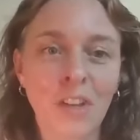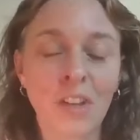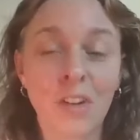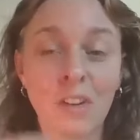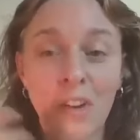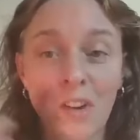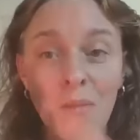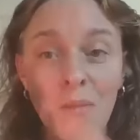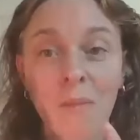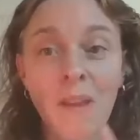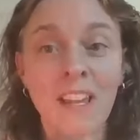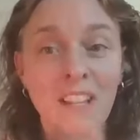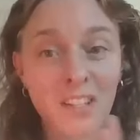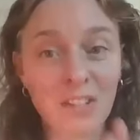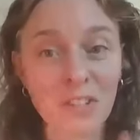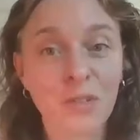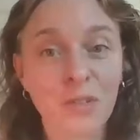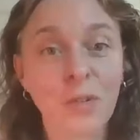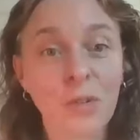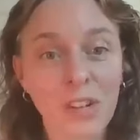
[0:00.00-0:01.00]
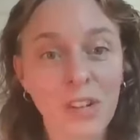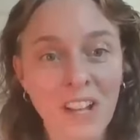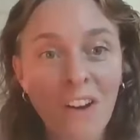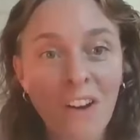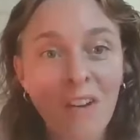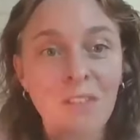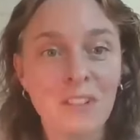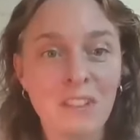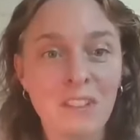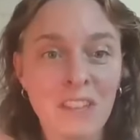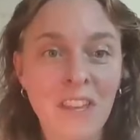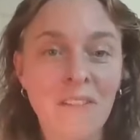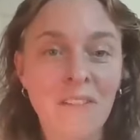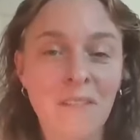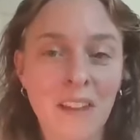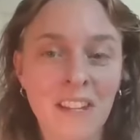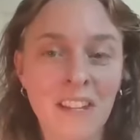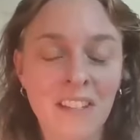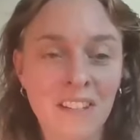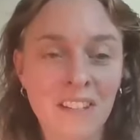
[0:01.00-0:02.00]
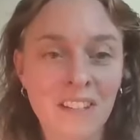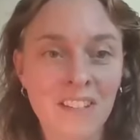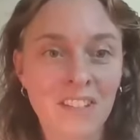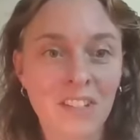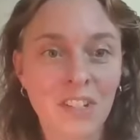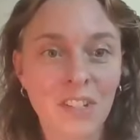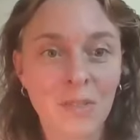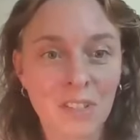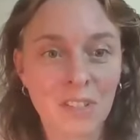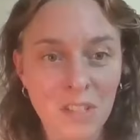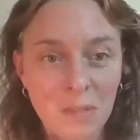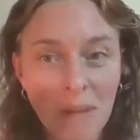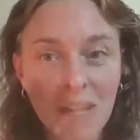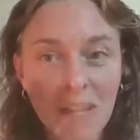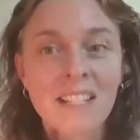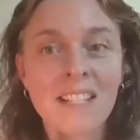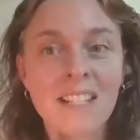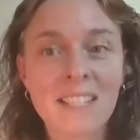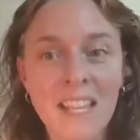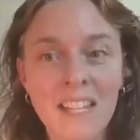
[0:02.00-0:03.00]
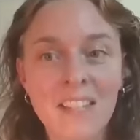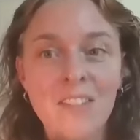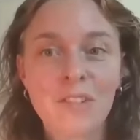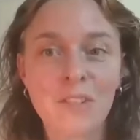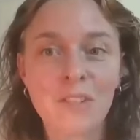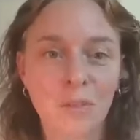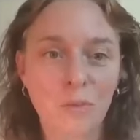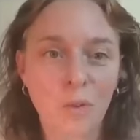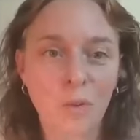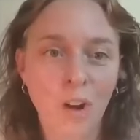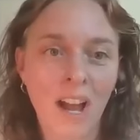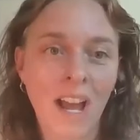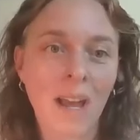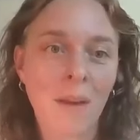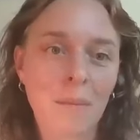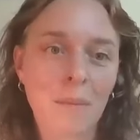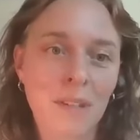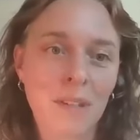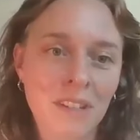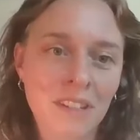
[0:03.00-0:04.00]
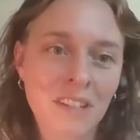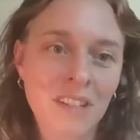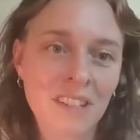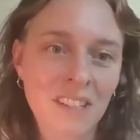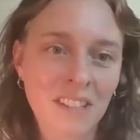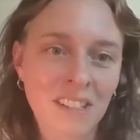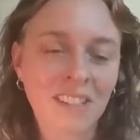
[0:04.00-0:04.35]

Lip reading: You kind of make a story after the event to make sense of what happened.